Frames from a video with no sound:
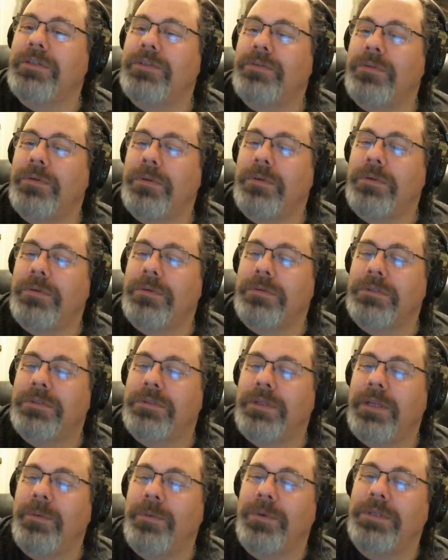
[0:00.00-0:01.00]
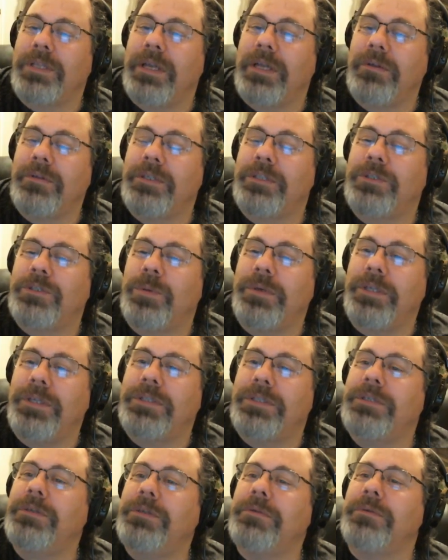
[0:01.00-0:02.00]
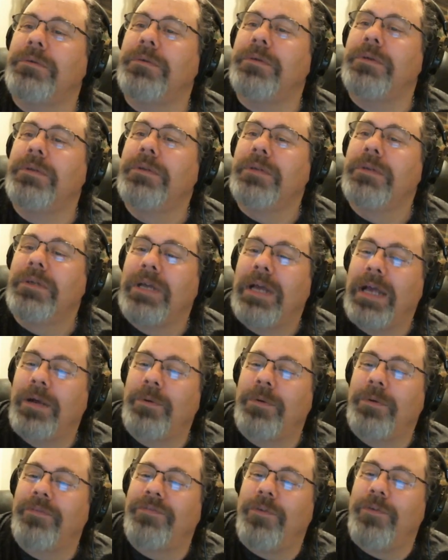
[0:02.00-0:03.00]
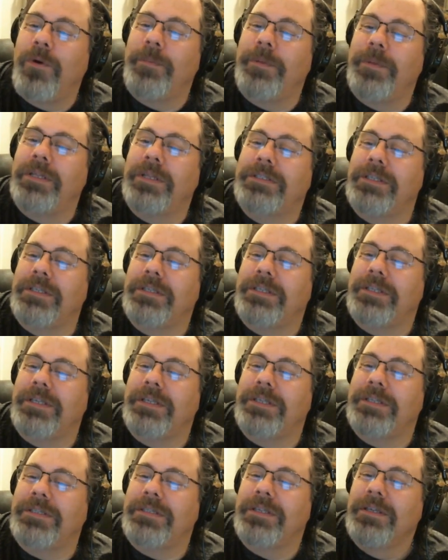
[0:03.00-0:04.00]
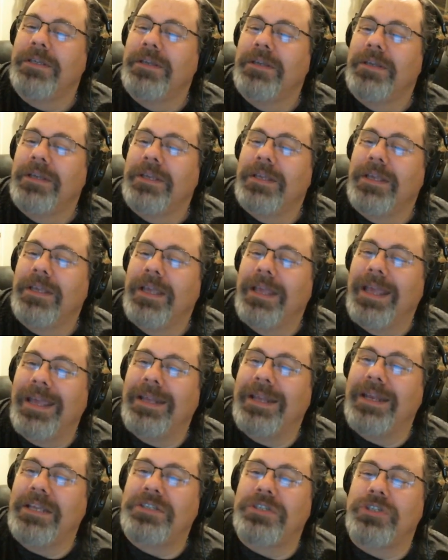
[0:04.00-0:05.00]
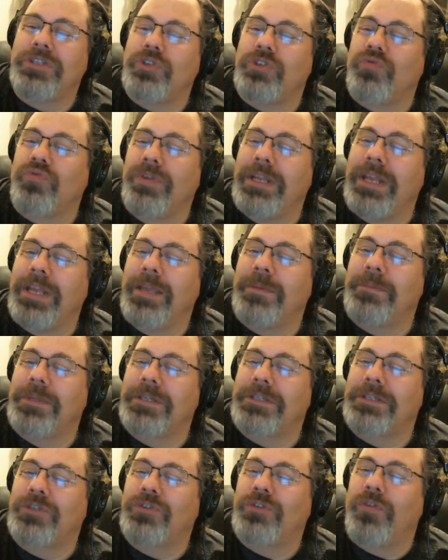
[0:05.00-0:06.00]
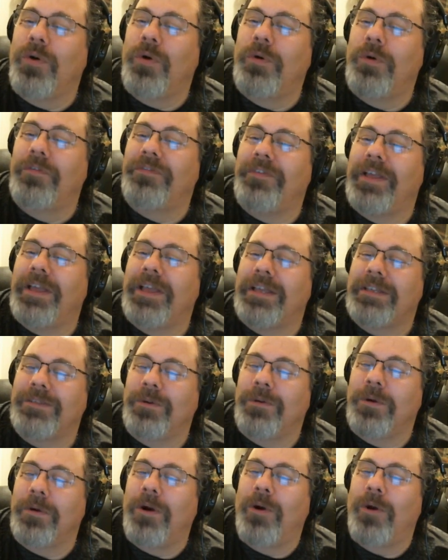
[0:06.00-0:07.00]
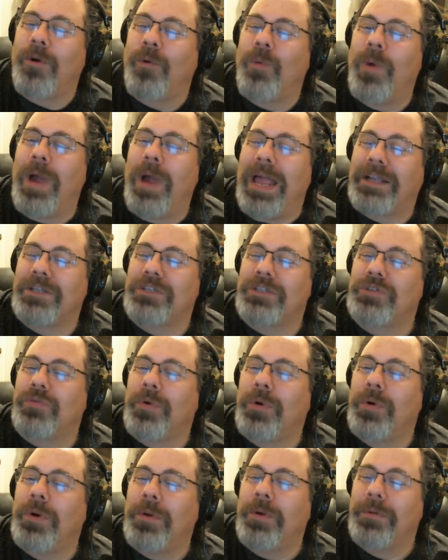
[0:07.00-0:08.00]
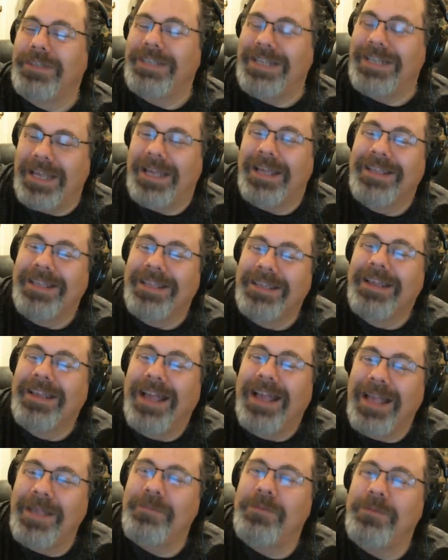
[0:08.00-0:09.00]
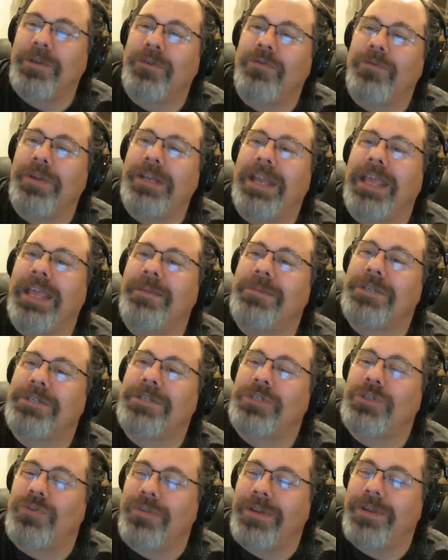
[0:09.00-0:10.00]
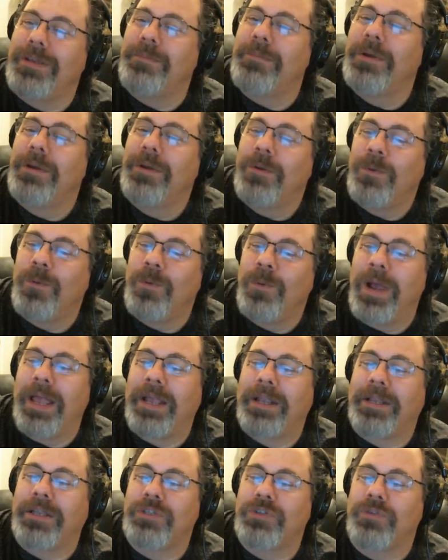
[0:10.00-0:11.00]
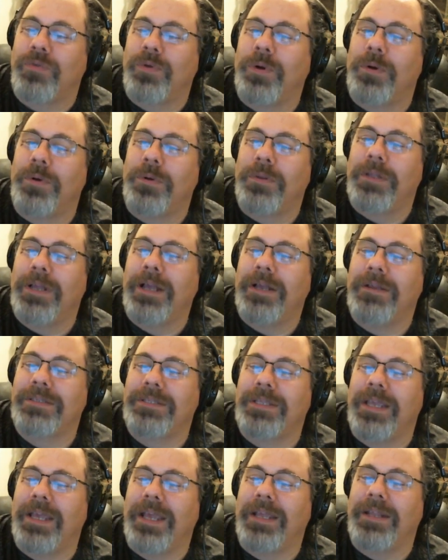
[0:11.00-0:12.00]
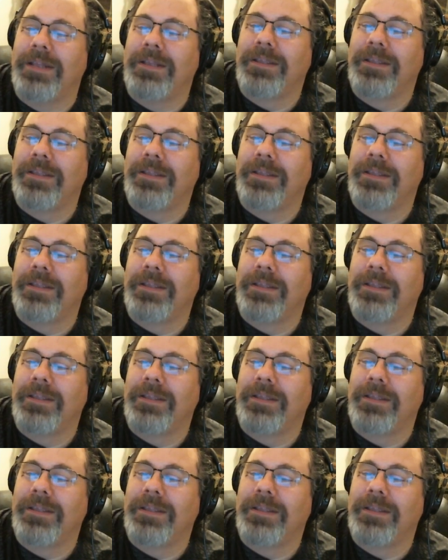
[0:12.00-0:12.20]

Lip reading: trolls. And we're down to 22. Hour and 4 minutes into this. And I should just rename this Troll Fest or Whack-a-Troll. Yeah, I'm going to rename this stream Whack-a-Troll. How's that?